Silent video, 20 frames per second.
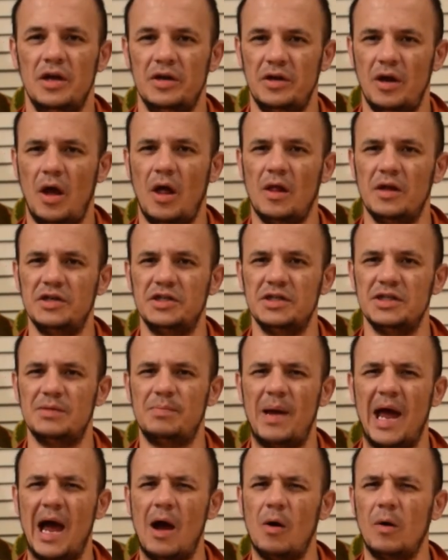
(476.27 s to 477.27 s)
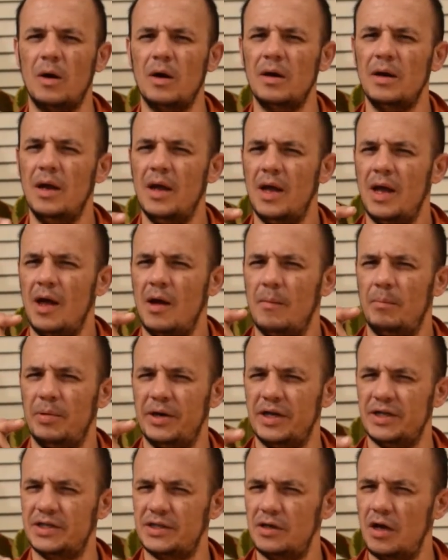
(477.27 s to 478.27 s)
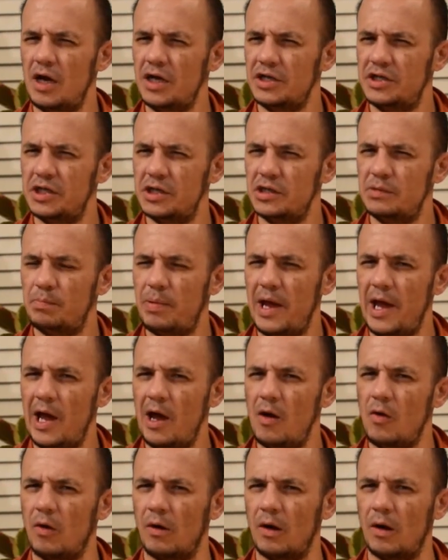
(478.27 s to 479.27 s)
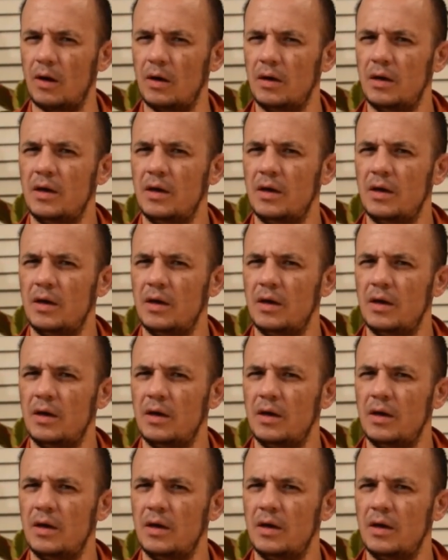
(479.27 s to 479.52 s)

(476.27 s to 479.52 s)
Knowledge is power, but it's not just power.